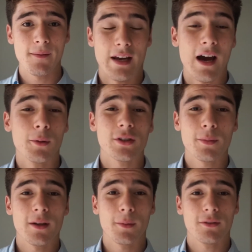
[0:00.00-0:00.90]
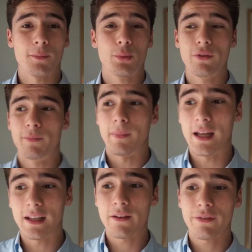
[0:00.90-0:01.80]
and how much I've been able to improve my
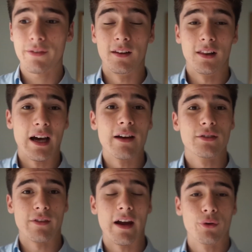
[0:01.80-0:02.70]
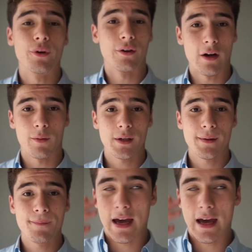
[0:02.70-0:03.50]
life and the lives of everyone around me.